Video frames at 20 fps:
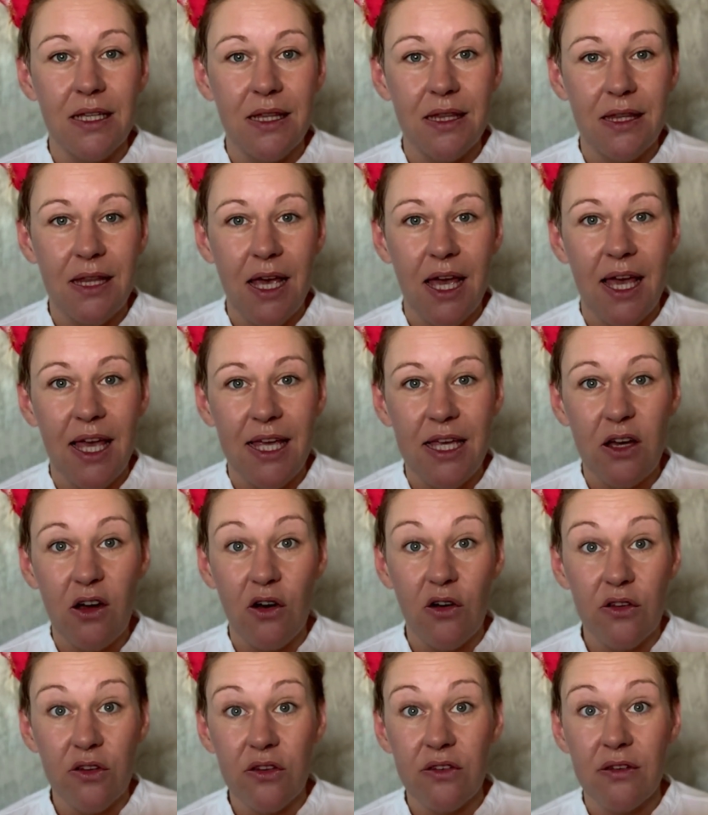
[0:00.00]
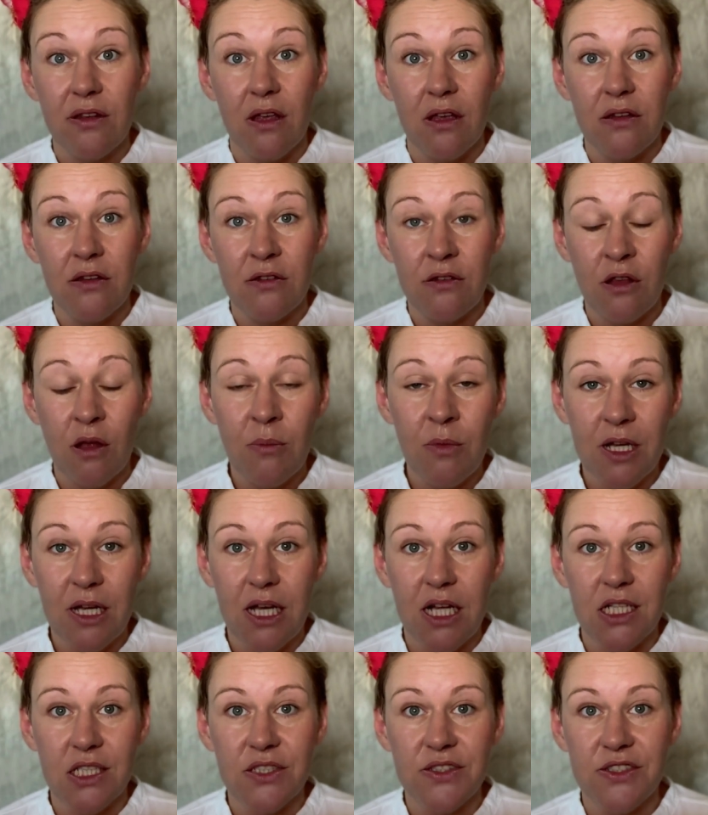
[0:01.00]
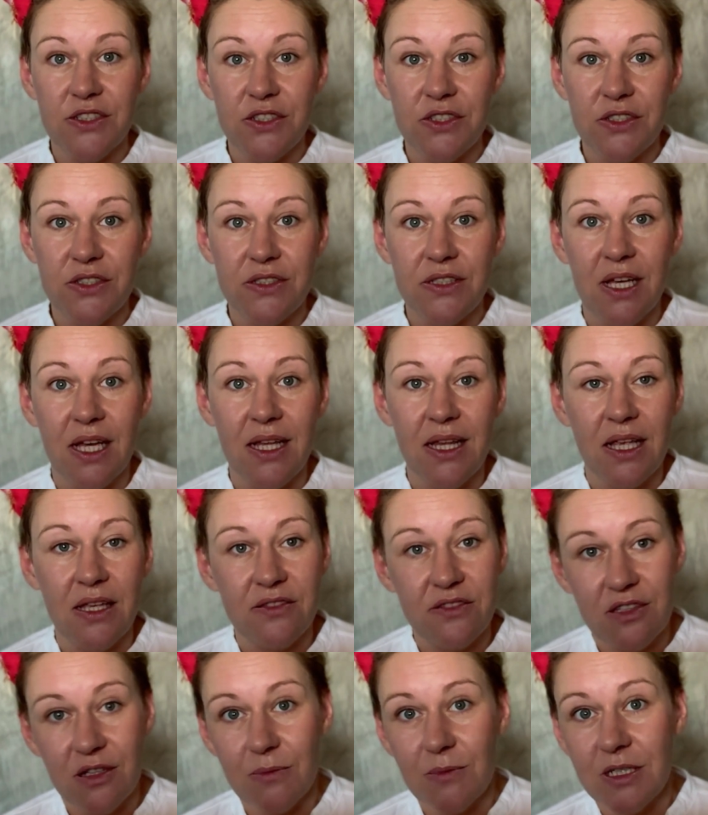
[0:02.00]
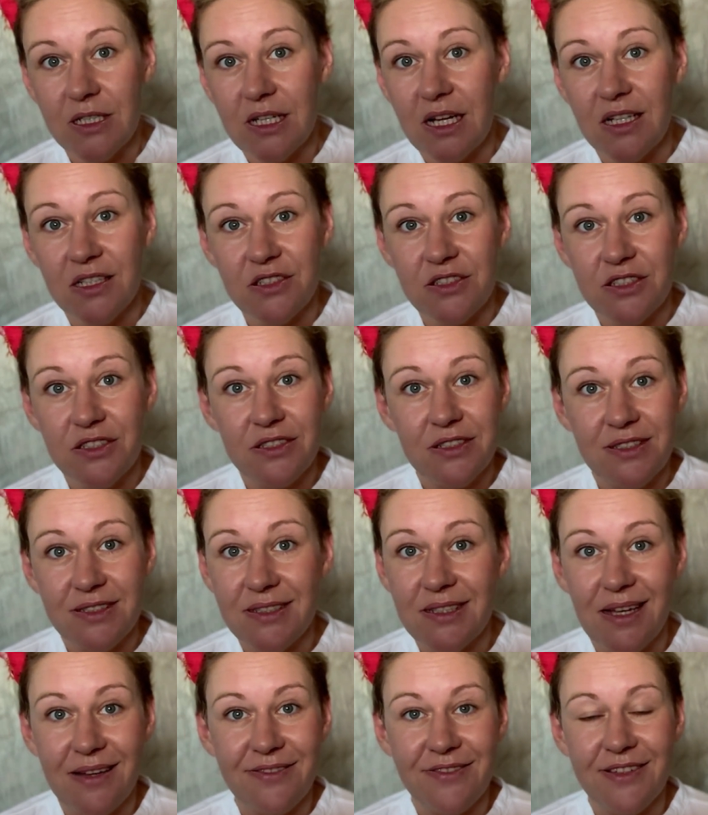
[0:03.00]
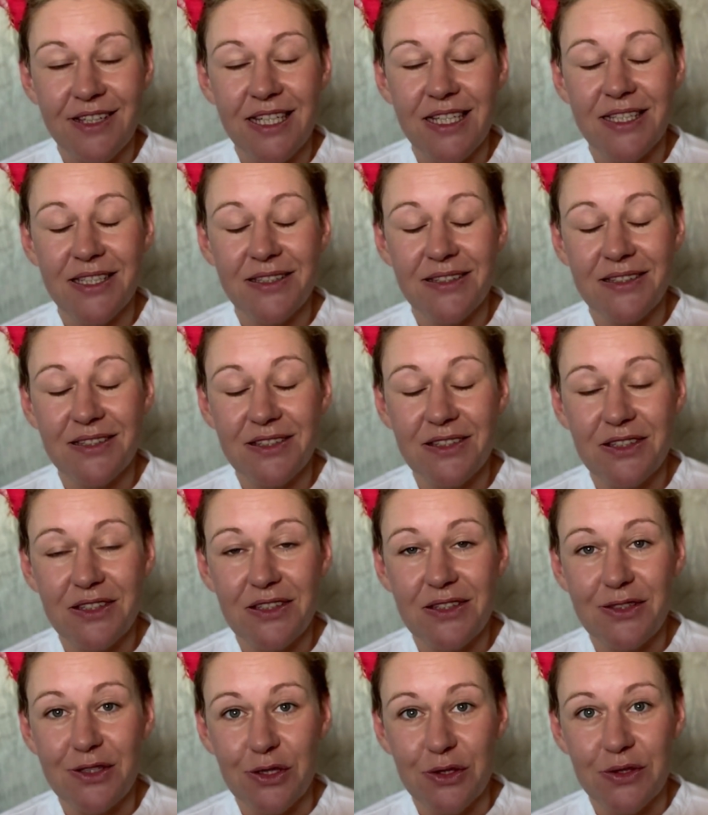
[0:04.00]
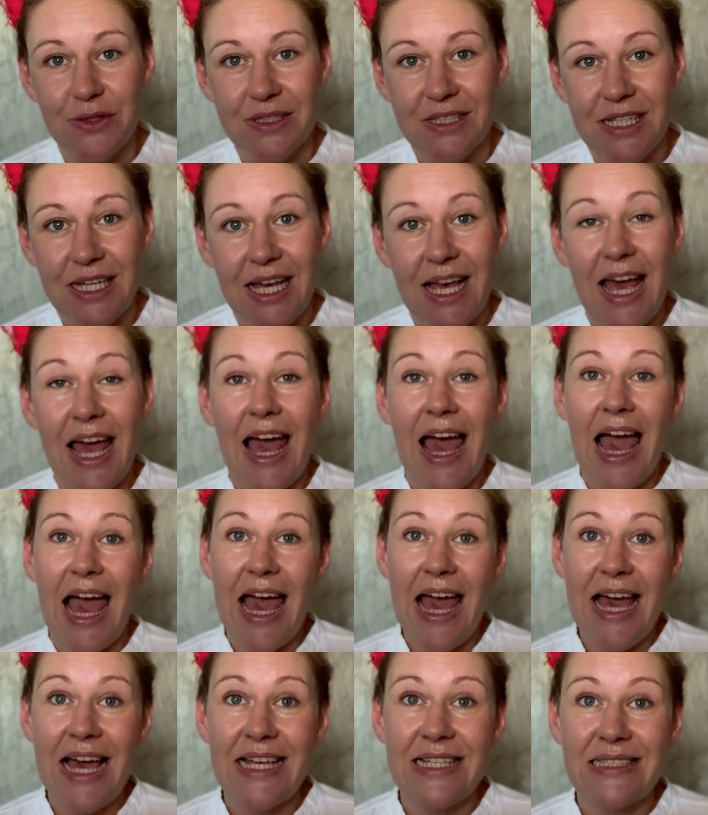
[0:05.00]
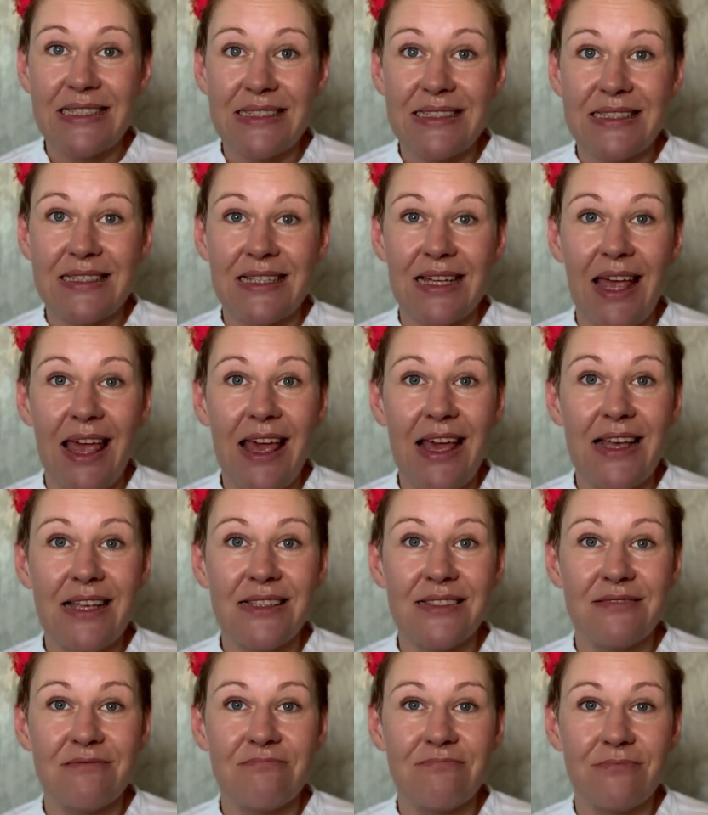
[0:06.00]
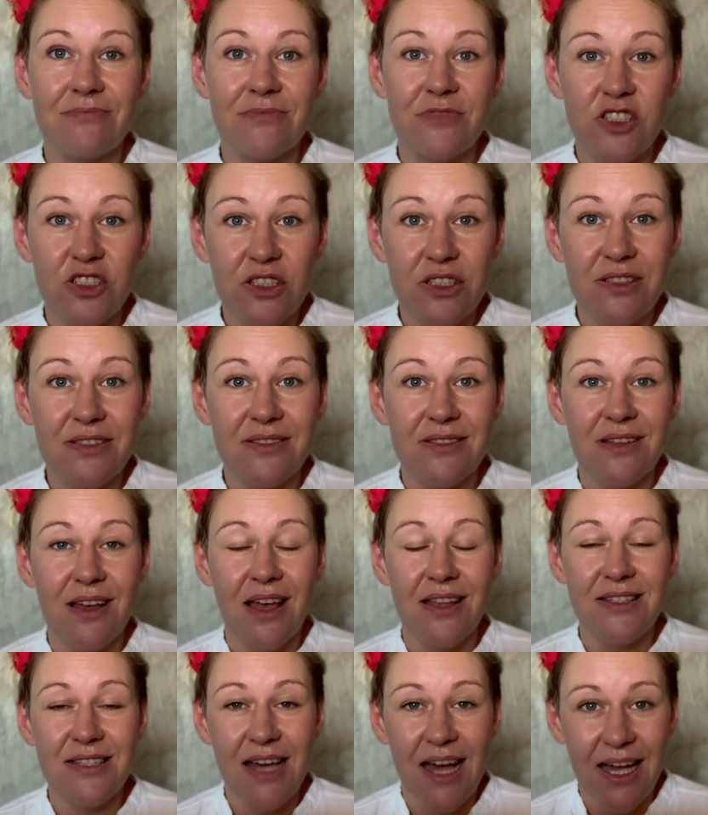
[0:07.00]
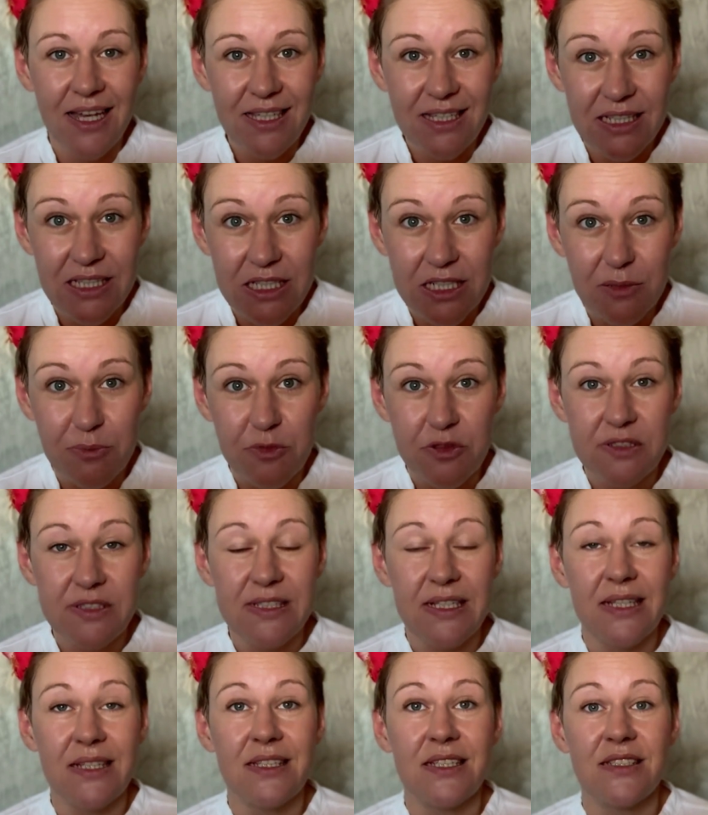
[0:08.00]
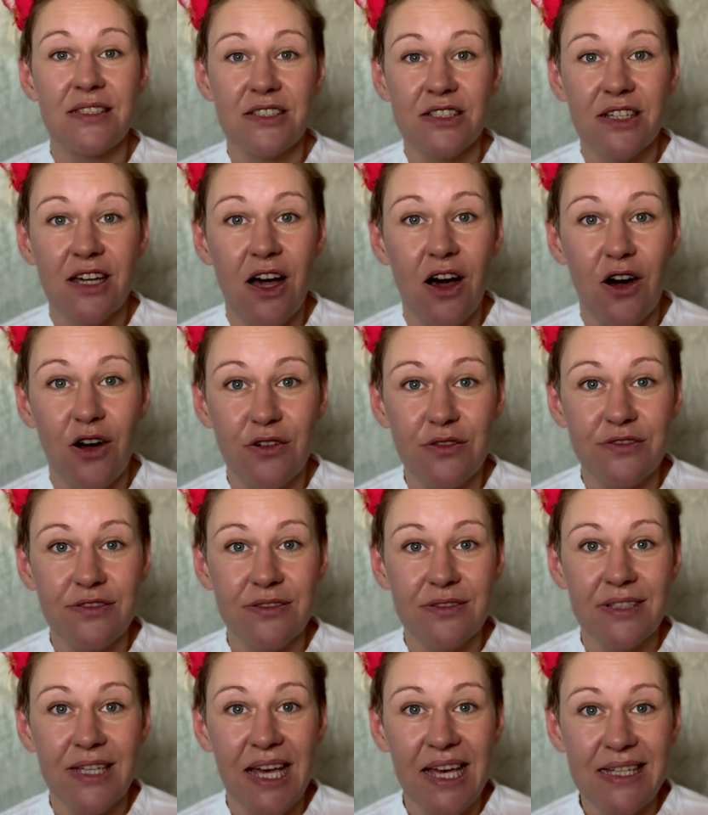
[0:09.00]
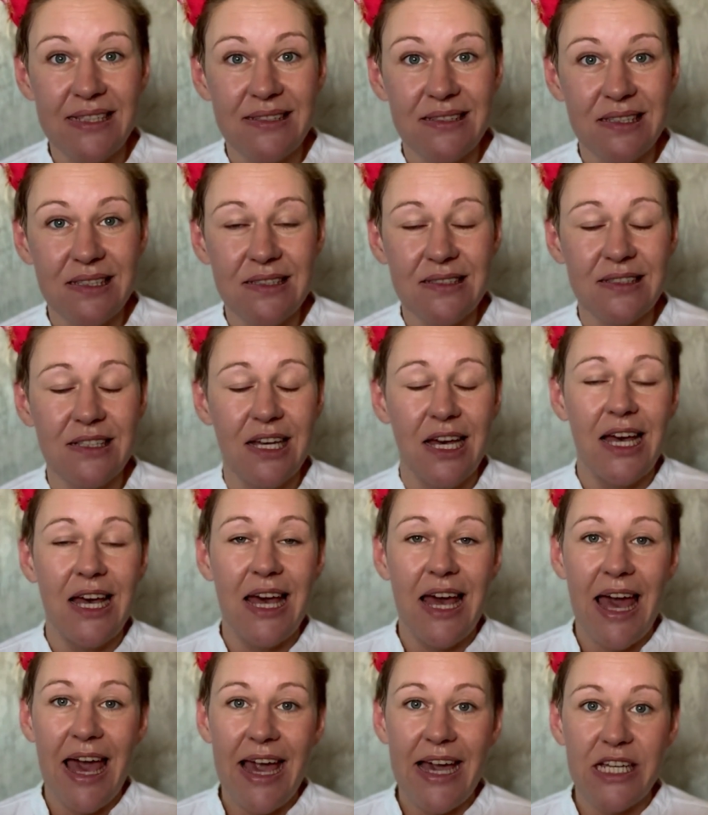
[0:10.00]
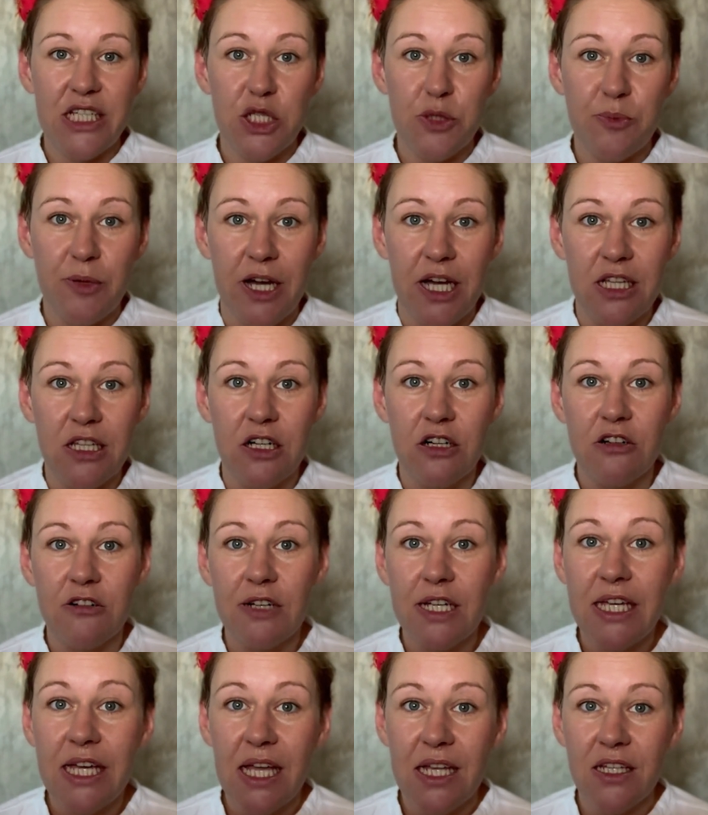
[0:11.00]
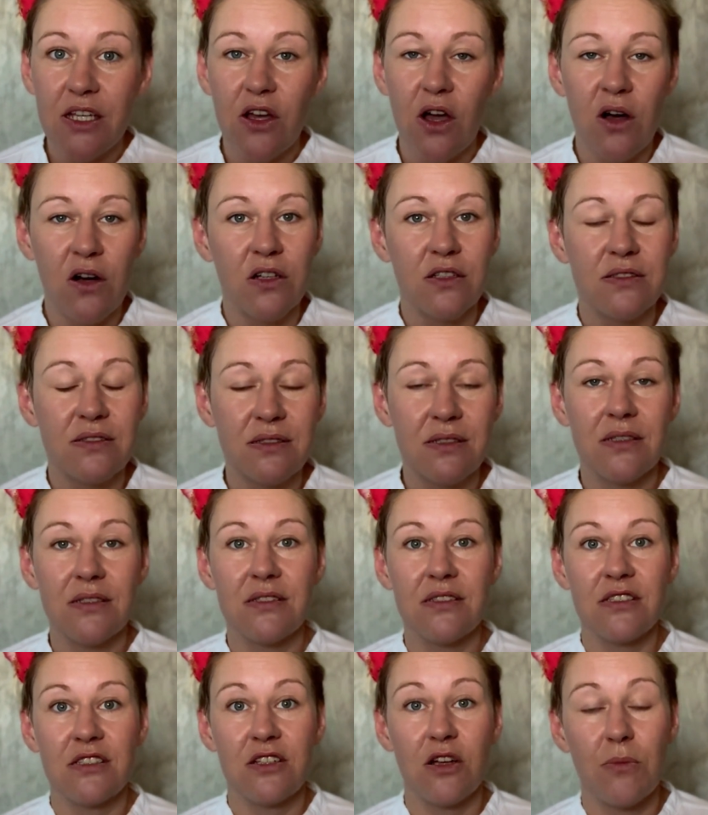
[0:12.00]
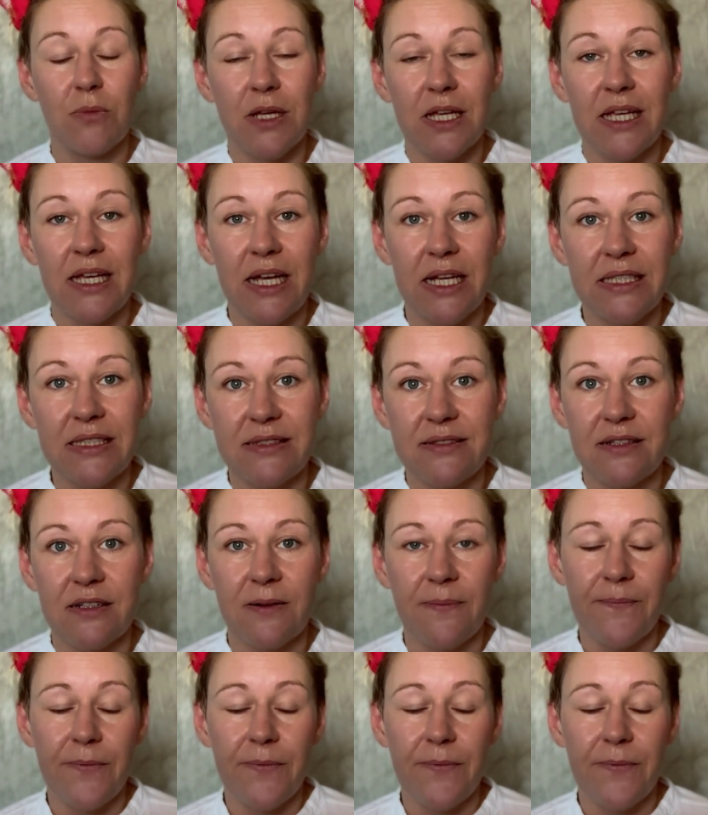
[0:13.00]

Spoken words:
they cause stomach ulcers, and stomach ulcers is nothing good. And in just a tiny little percentage of cases, H. pylori can cause stomach cancer.